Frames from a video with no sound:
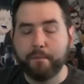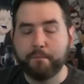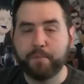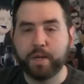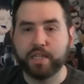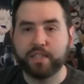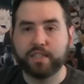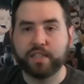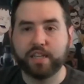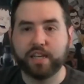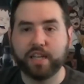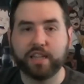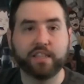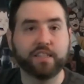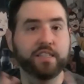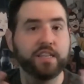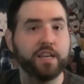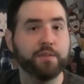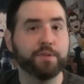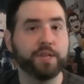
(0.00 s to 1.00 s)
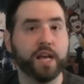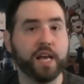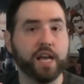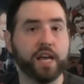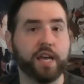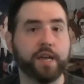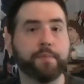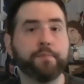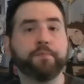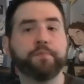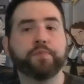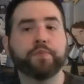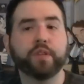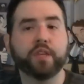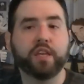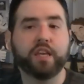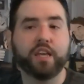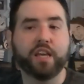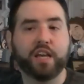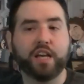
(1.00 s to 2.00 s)
But uh, at the same time,
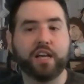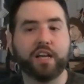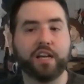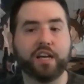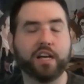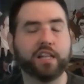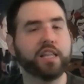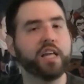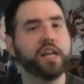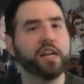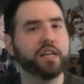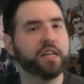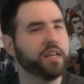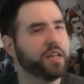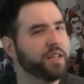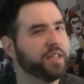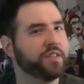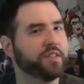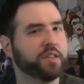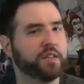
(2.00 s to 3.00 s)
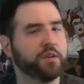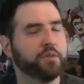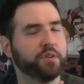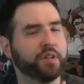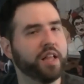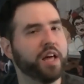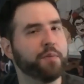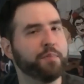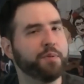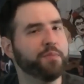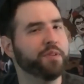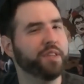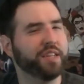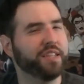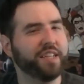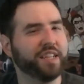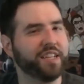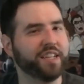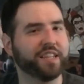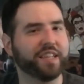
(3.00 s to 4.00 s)
Uh, a lot of cons. There were a lot of people
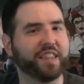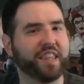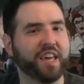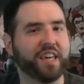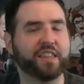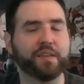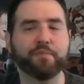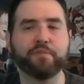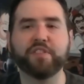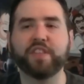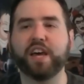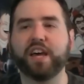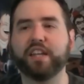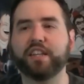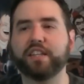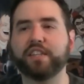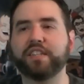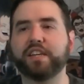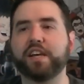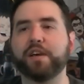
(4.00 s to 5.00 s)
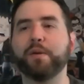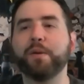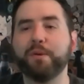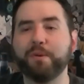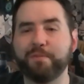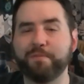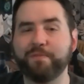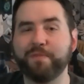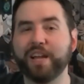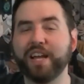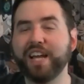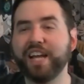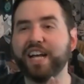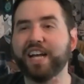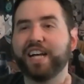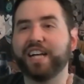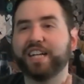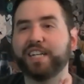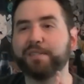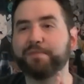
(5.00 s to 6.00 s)
that didn't thank them for that at the time.
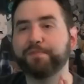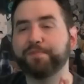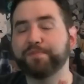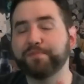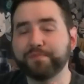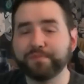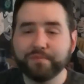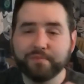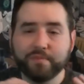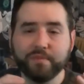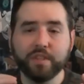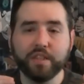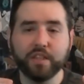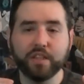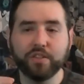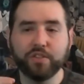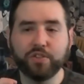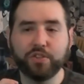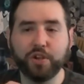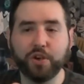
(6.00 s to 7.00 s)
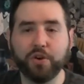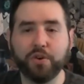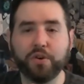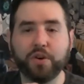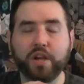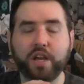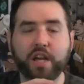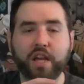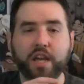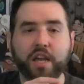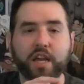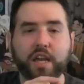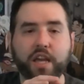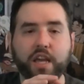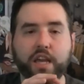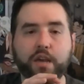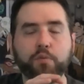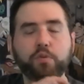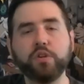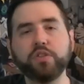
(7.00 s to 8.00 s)
um, so
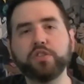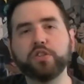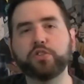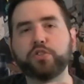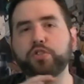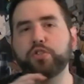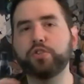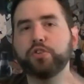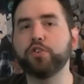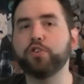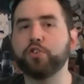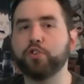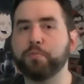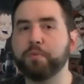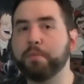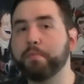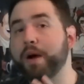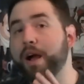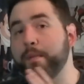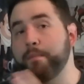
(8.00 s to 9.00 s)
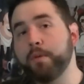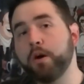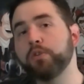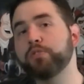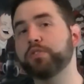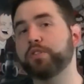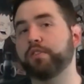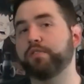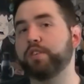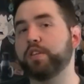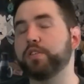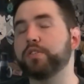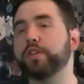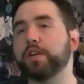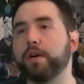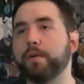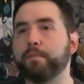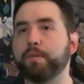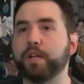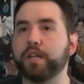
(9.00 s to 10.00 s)
it was assumed by most of these
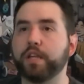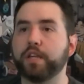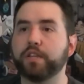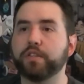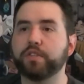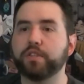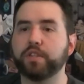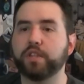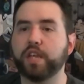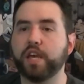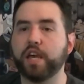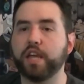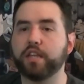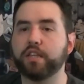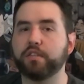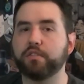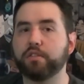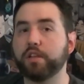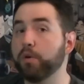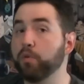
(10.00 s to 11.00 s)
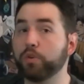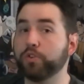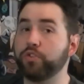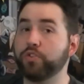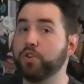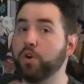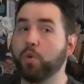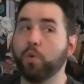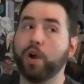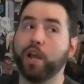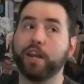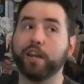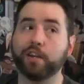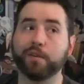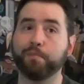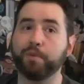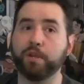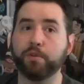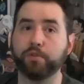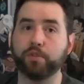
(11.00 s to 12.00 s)
companies that there was no way to
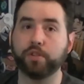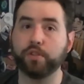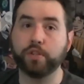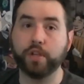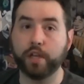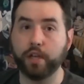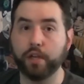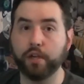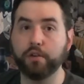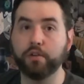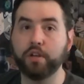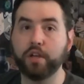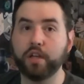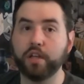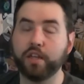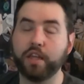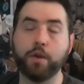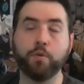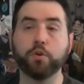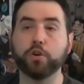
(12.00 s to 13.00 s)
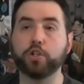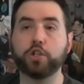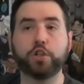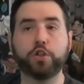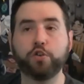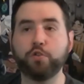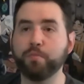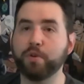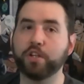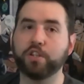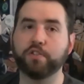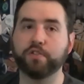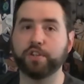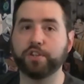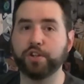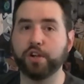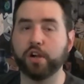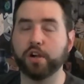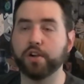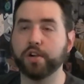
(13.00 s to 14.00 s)
compete with Nintendo. They were too much of a
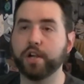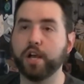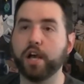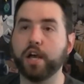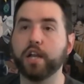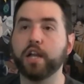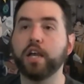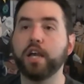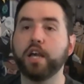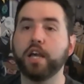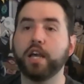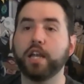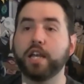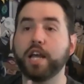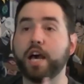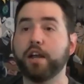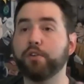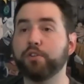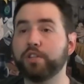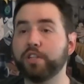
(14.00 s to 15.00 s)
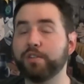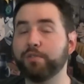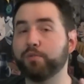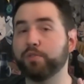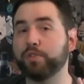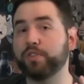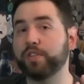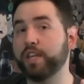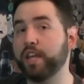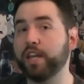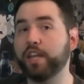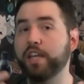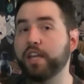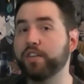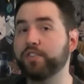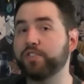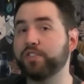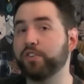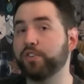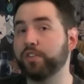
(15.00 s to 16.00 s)
juggernaut. Not only was the N E
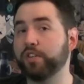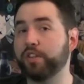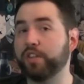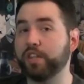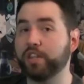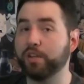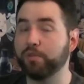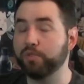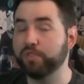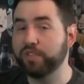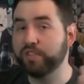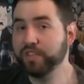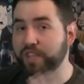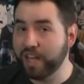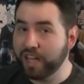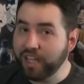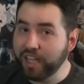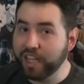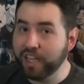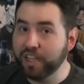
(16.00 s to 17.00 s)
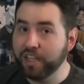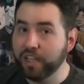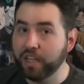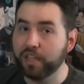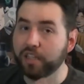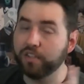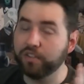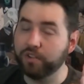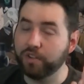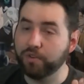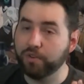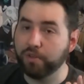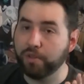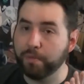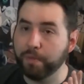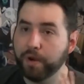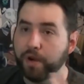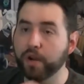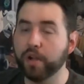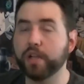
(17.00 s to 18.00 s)
S the only thing that was selling, at least in North
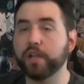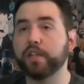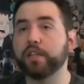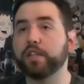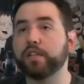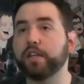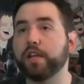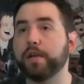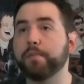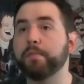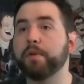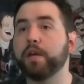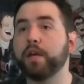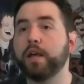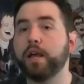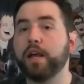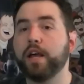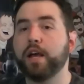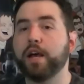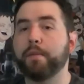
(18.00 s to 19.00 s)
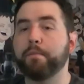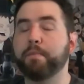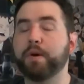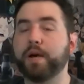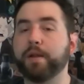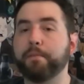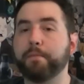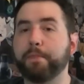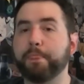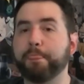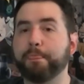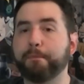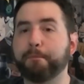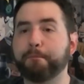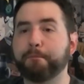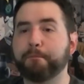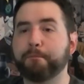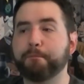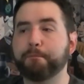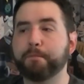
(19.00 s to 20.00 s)
America at the time, but
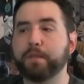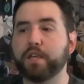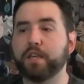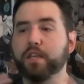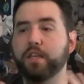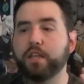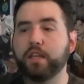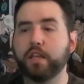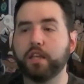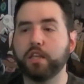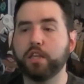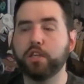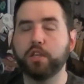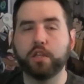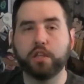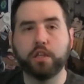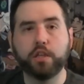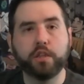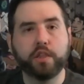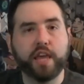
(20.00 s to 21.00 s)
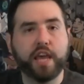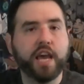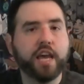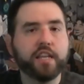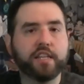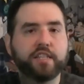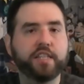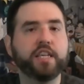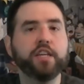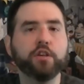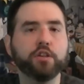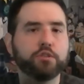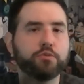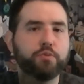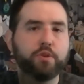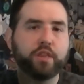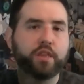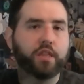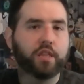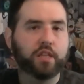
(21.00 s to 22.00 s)
y y they had deals
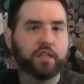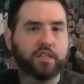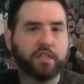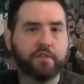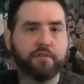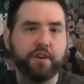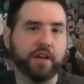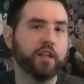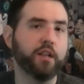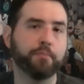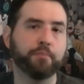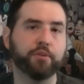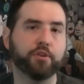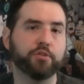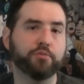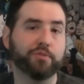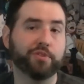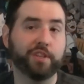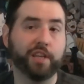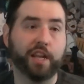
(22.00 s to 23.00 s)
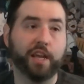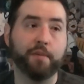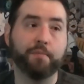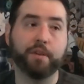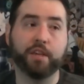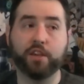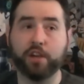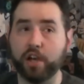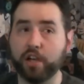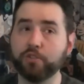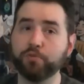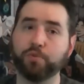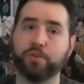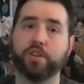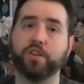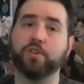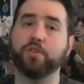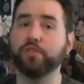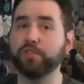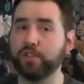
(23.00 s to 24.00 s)
with developers who said, hey, because we're
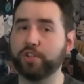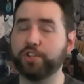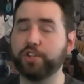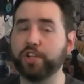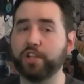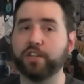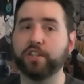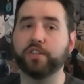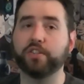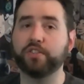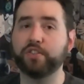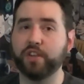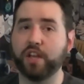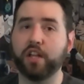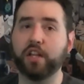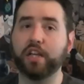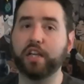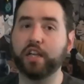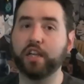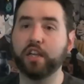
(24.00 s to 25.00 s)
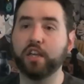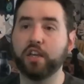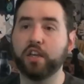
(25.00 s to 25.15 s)
the only shit that's selling,